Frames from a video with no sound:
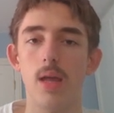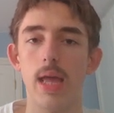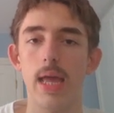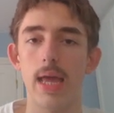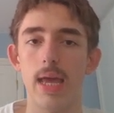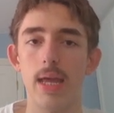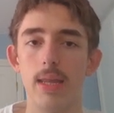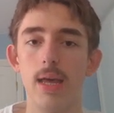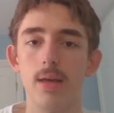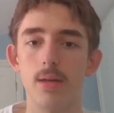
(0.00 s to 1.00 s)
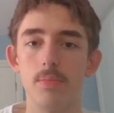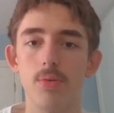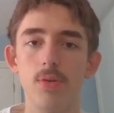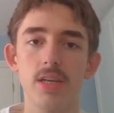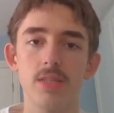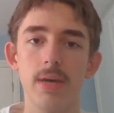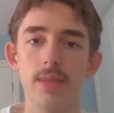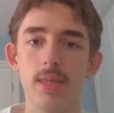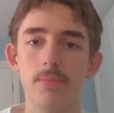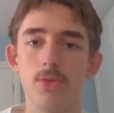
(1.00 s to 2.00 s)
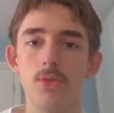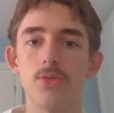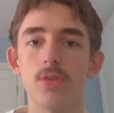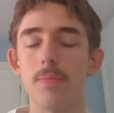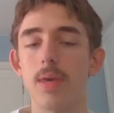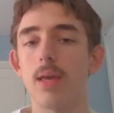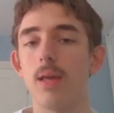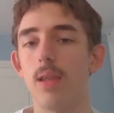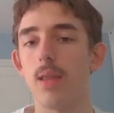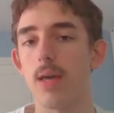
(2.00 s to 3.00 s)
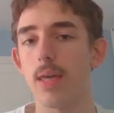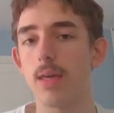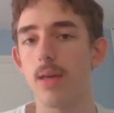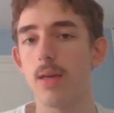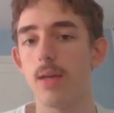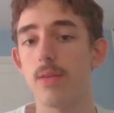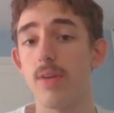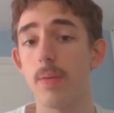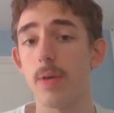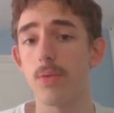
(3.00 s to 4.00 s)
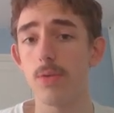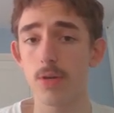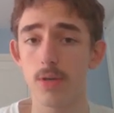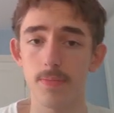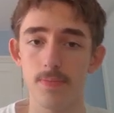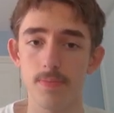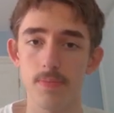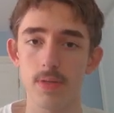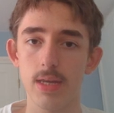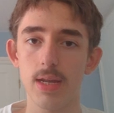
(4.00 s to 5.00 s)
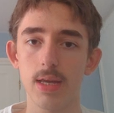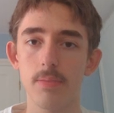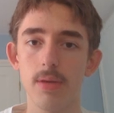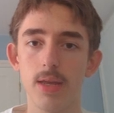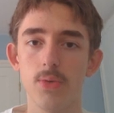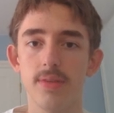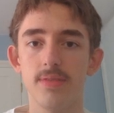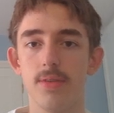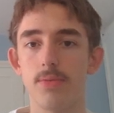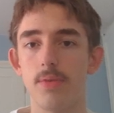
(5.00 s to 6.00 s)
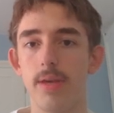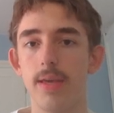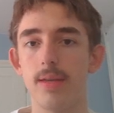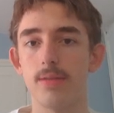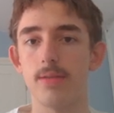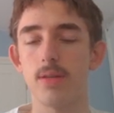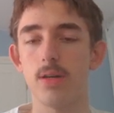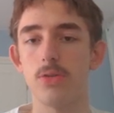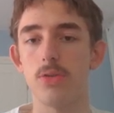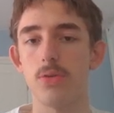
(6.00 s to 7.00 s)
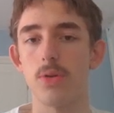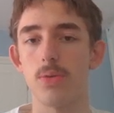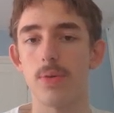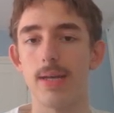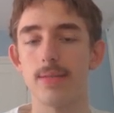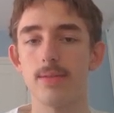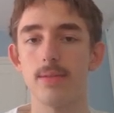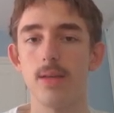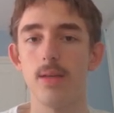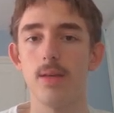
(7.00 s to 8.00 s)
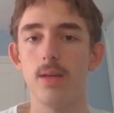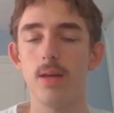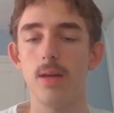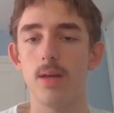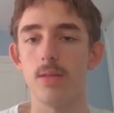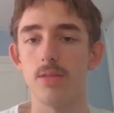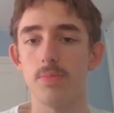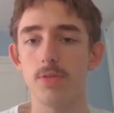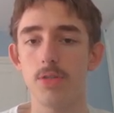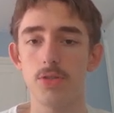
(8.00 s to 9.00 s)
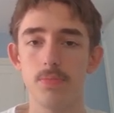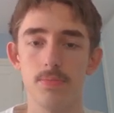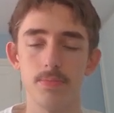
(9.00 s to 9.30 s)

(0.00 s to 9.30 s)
And yeah, I probably expect them to do something like developing a rook, but then I can play queen c3 and start to harass this position.